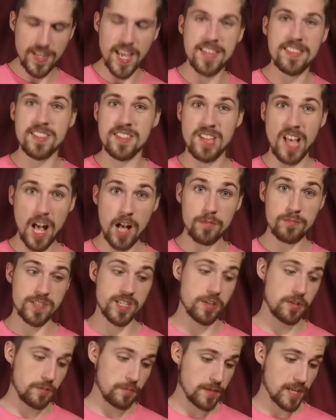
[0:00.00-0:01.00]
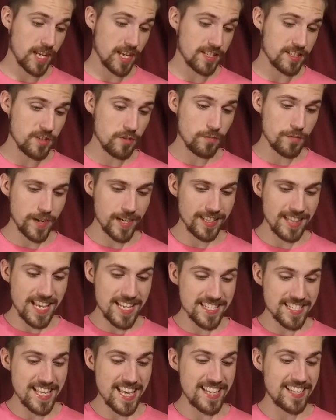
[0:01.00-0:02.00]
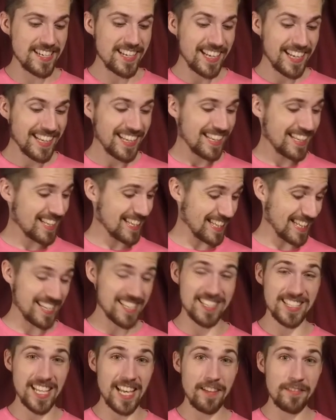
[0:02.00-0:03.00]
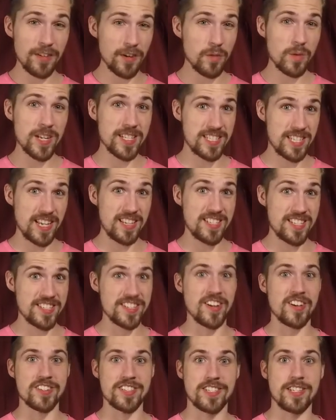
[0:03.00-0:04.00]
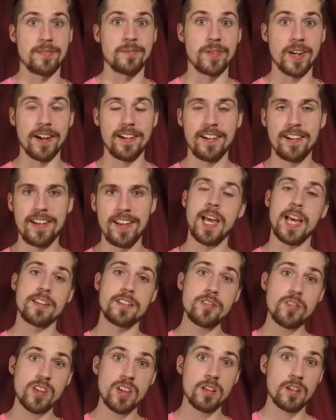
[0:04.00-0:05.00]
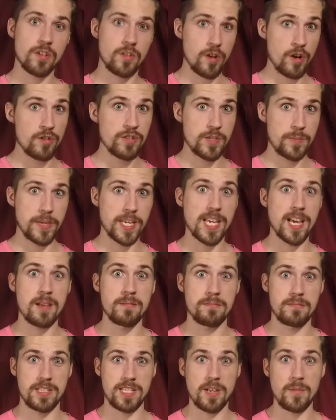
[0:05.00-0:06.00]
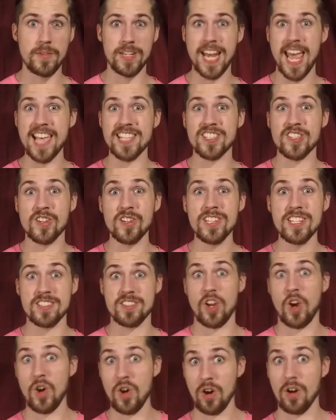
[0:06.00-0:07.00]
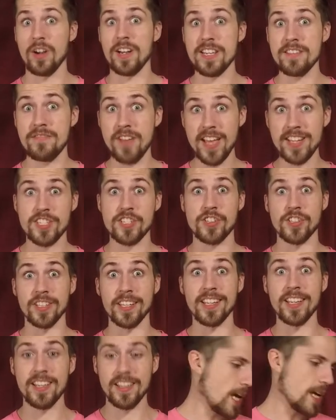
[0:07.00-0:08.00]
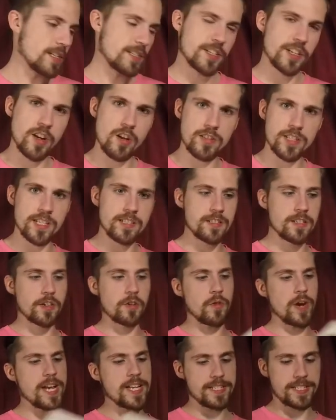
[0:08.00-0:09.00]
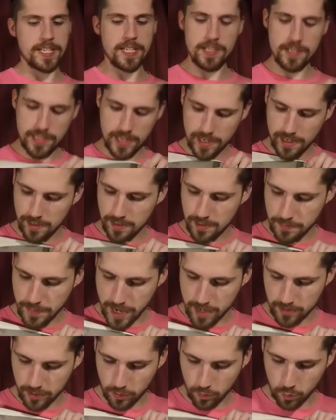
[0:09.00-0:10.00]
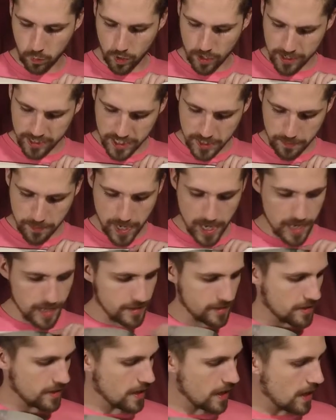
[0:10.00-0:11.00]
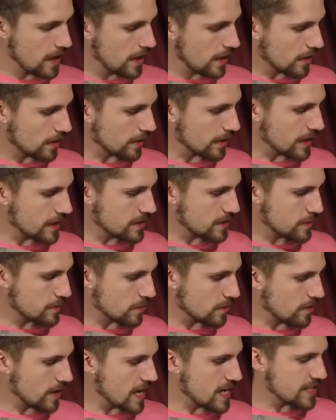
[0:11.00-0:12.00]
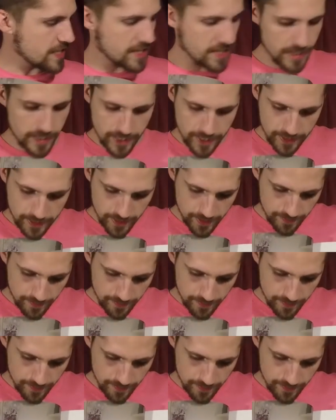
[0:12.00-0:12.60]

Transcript: And this helps you because you realize that everyone does start somewhere, and you can grow to become someone as good as her, eventually. She goes into great detail about her workspace, her inspiration,